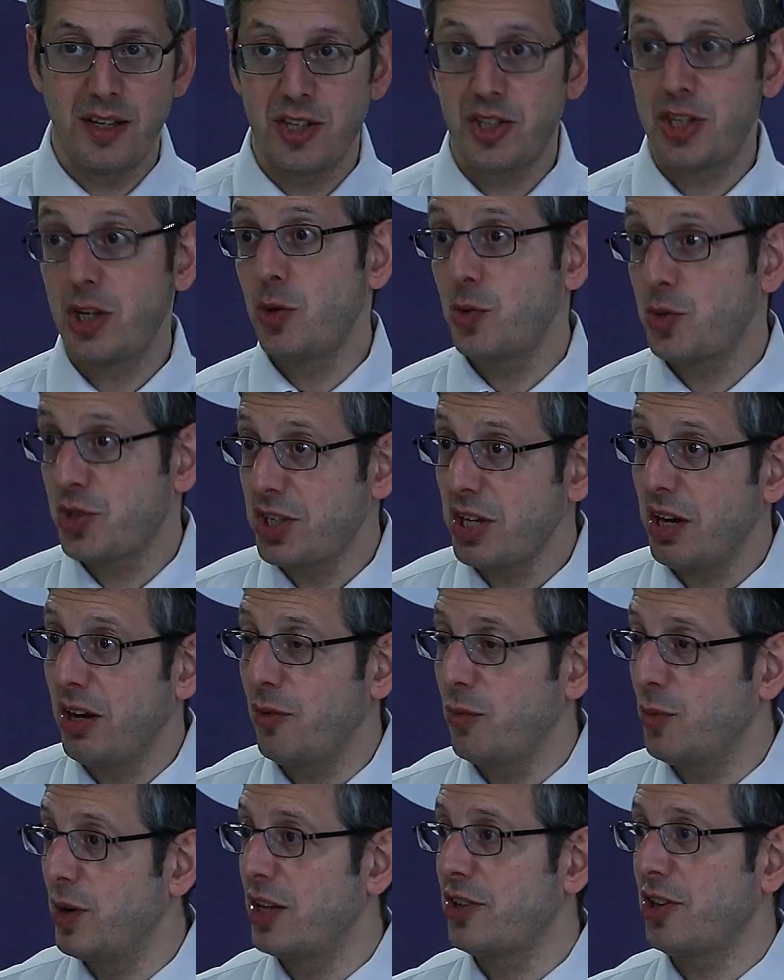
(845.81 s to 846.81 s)
So you
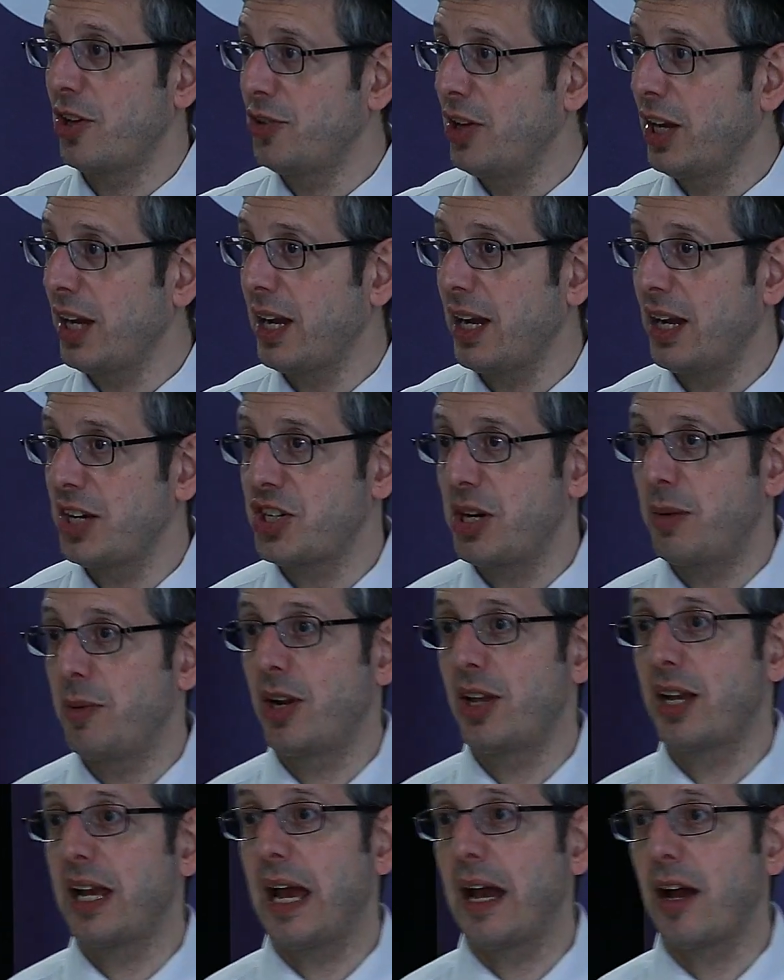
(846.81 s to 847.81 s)
start with, Anochi Hashem
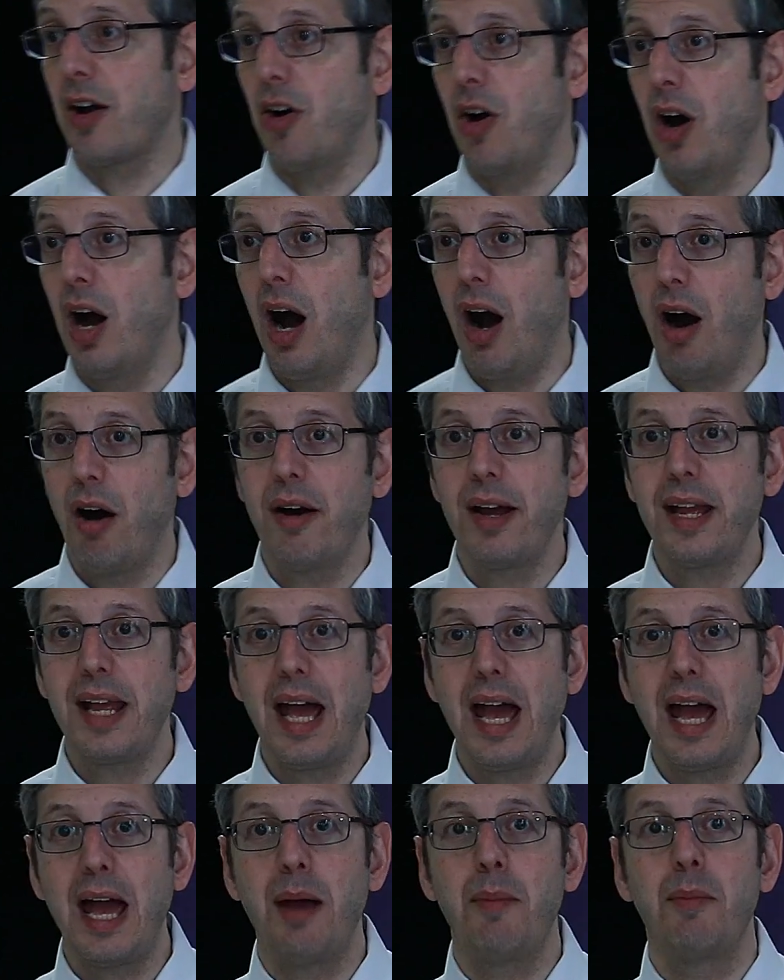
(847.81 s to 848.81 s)
Elokecha,
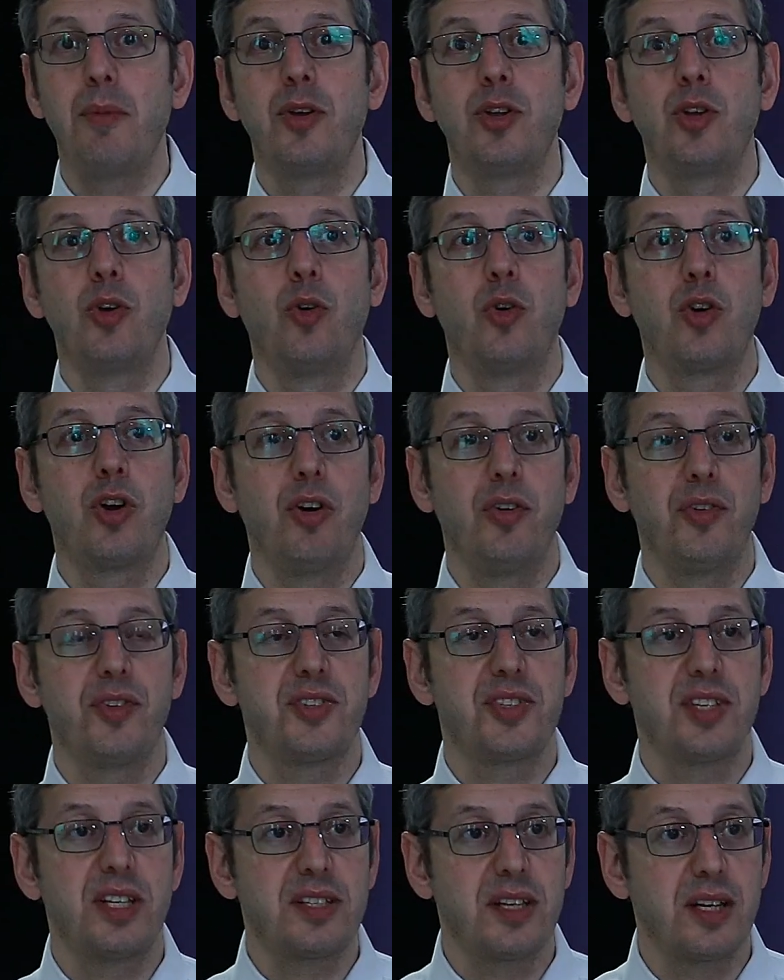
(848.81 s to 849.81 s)
I am your
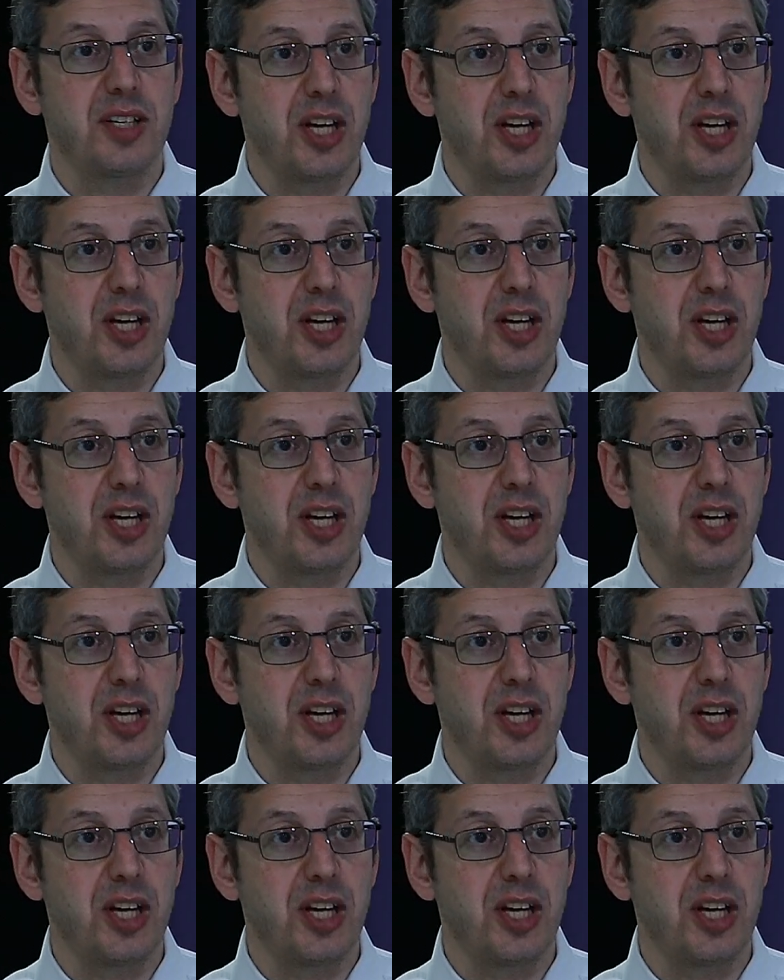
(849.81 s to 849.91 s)
God, says